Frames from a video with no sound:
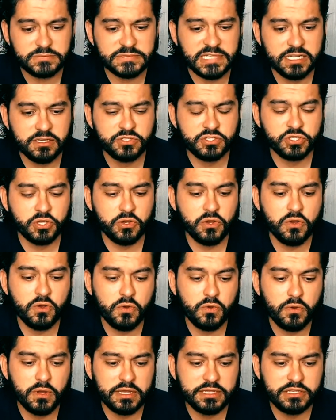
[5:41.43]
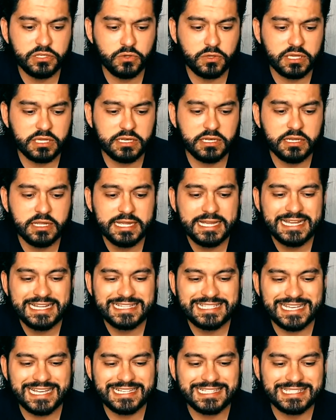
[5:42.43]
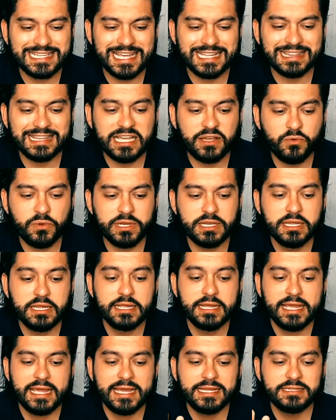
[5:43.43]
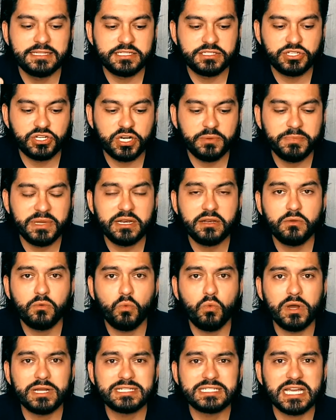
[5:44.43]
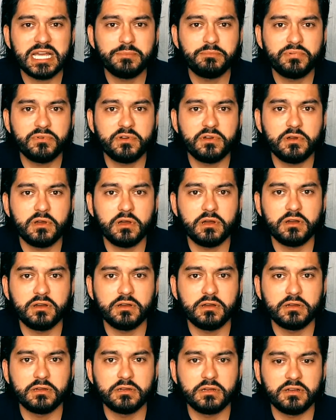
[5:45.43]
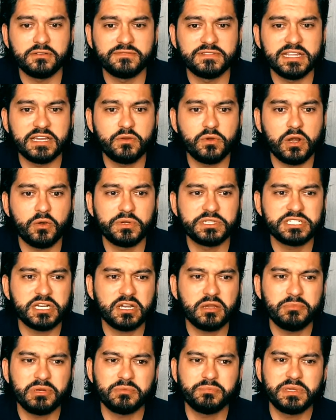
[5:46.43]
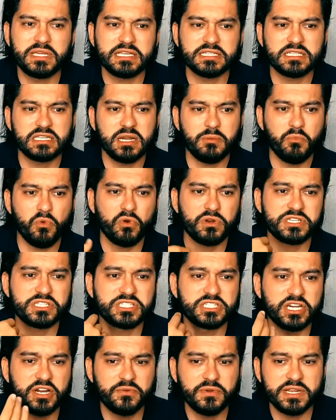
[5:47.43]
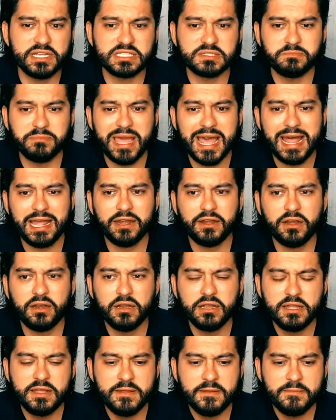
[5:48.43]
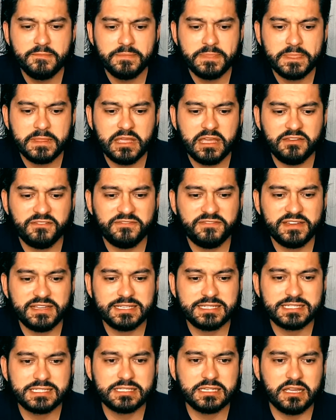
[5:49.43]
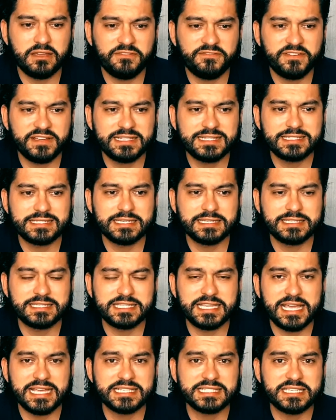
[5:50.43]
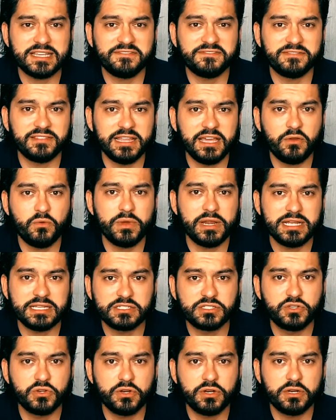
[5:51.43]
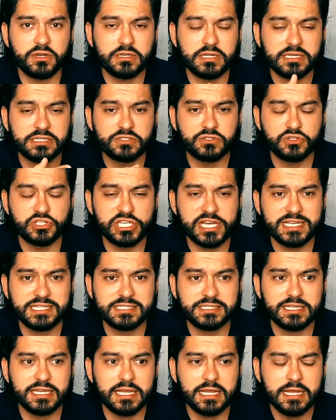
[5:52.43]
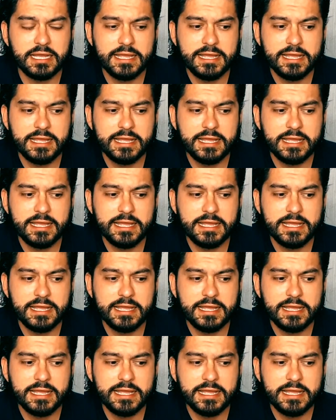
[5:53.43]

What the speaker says: So you can test that liquid and determine what type of liquid are we talking about. Because in a more serious manner, if it's CSF liquid, as you're suggesting,